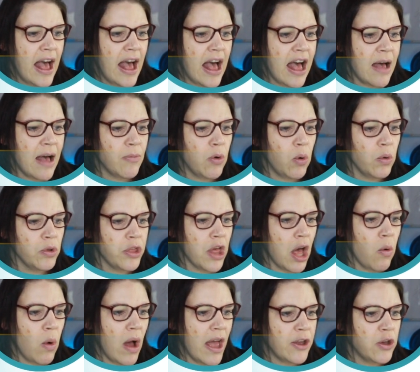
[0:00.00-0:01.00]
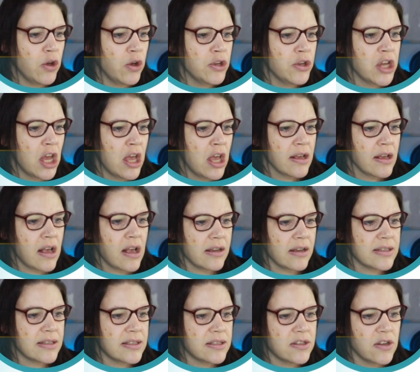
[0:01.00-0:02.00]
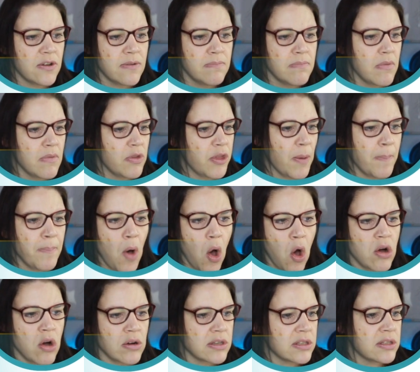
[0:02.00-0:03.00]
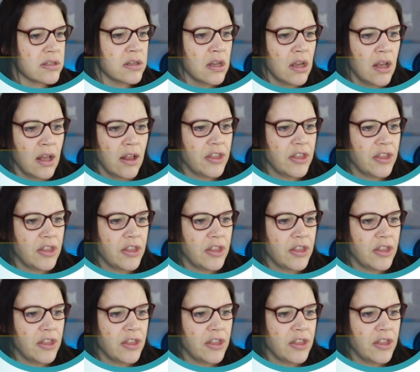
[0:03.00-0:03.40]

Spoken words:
although I could custom the box,